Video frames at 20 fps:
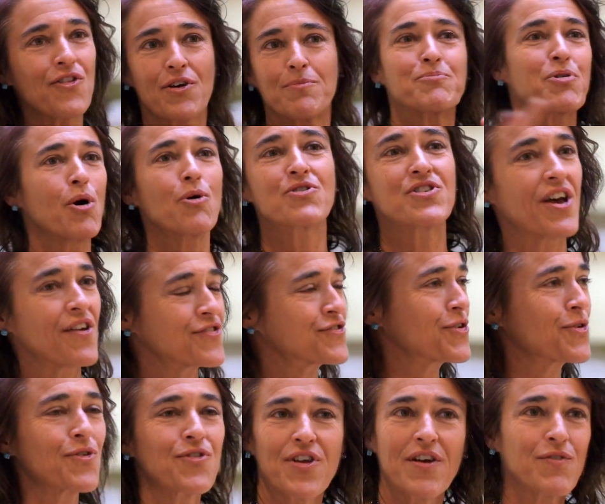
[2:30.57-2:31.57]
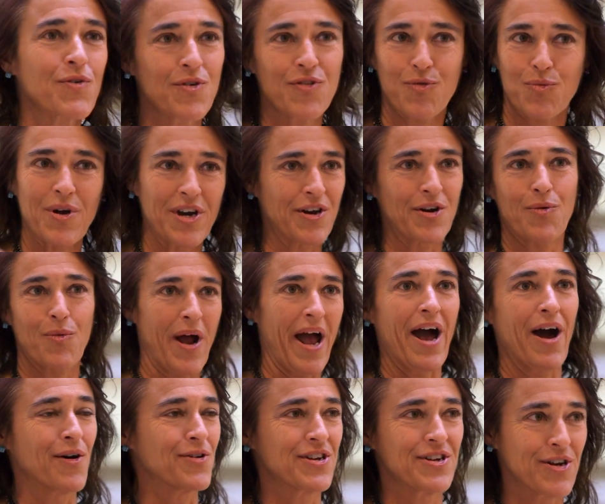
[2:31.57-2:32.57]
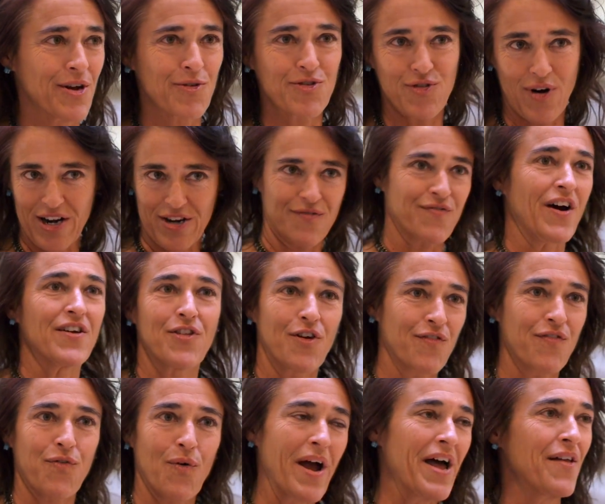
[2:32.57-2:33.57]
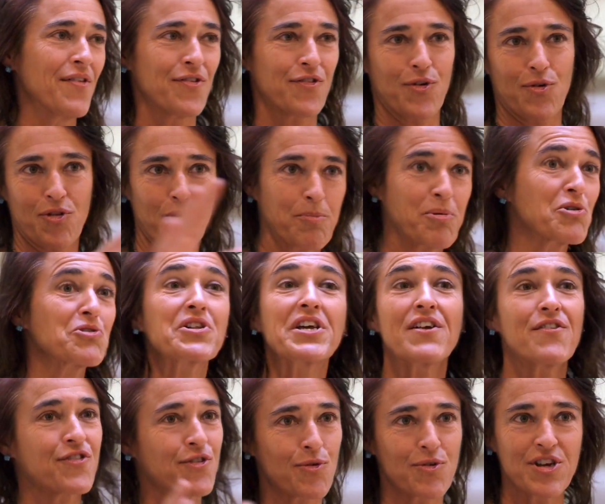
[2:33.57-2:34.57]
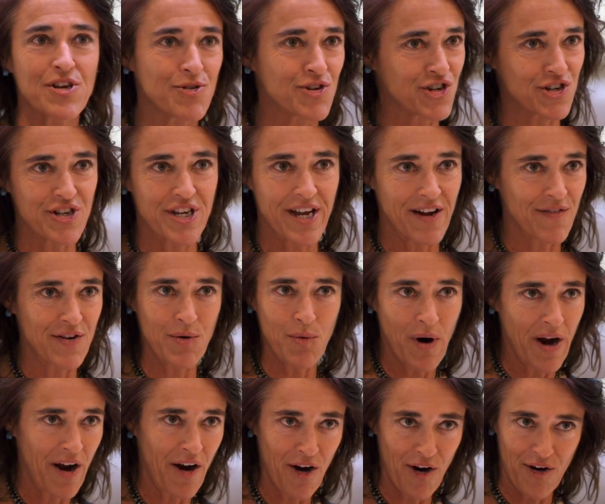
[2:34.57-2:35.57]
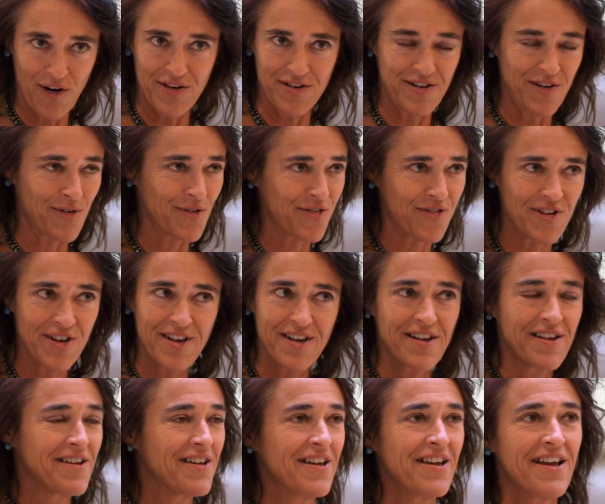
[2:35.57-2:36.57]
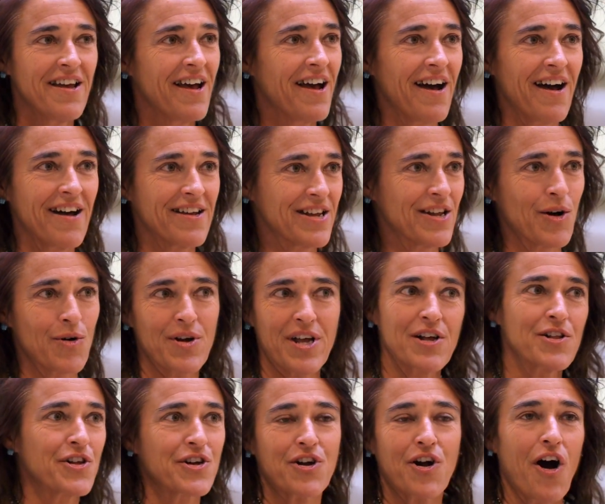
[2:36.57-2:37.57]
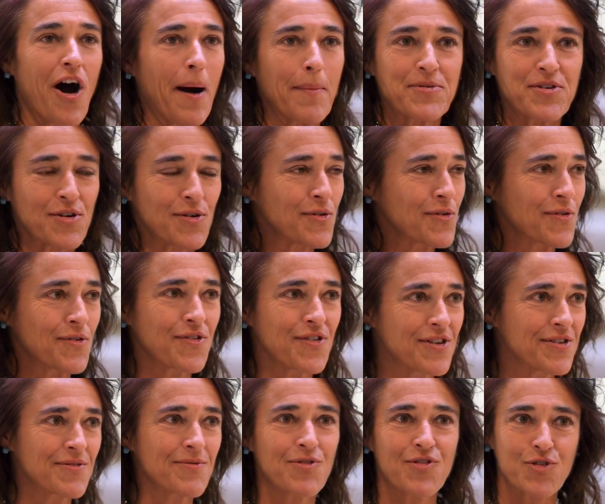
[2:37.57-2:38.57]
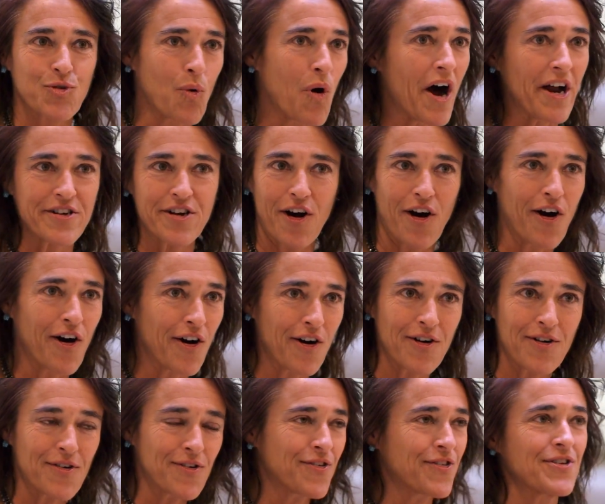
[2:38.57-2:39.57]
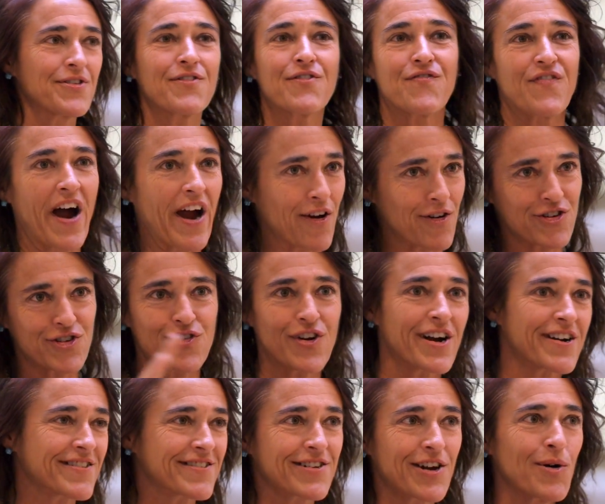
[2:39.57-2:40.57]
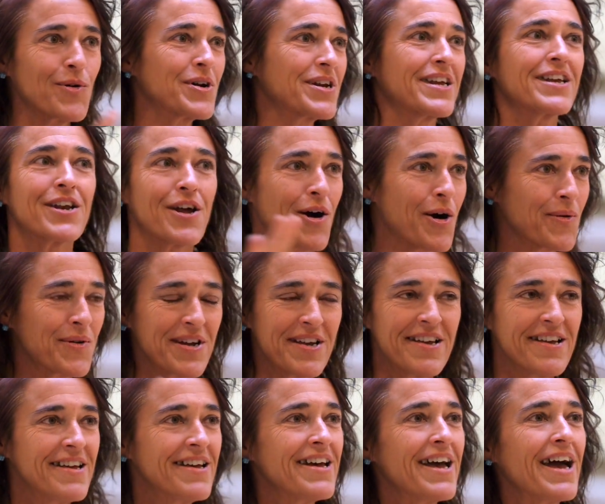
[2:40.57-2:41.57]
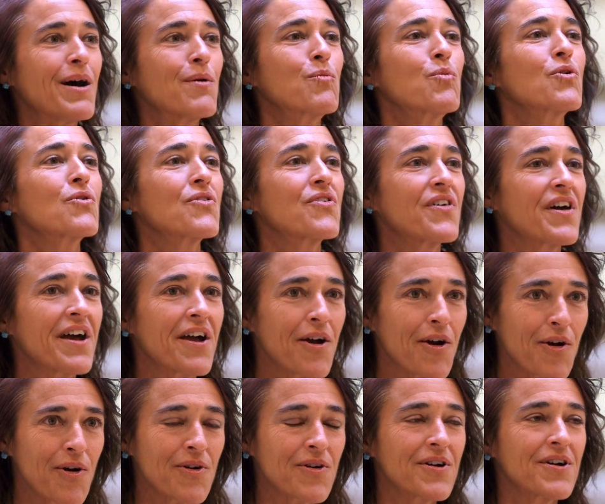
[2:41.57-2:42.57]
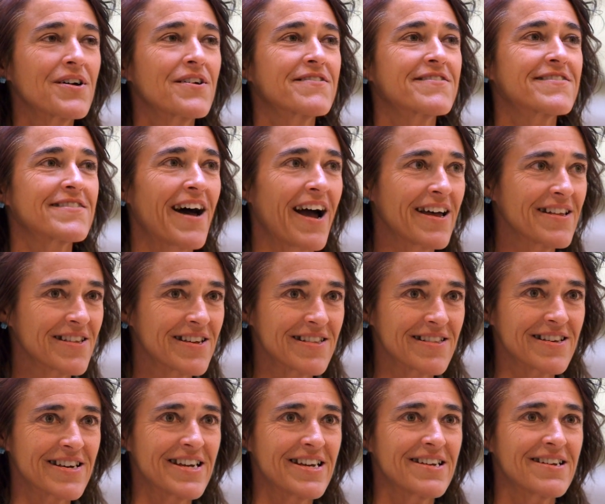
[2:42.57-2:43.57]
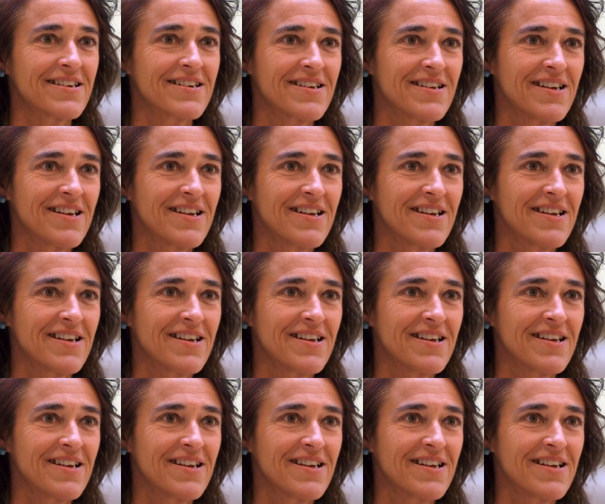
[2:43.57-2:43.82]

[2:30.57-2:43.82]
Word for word: the protesters everyone's running around you know trying to find their friends or the police are usually everywhere and there's you know, helicopters and squad cars and fire trucks going, you know, and we're there silently.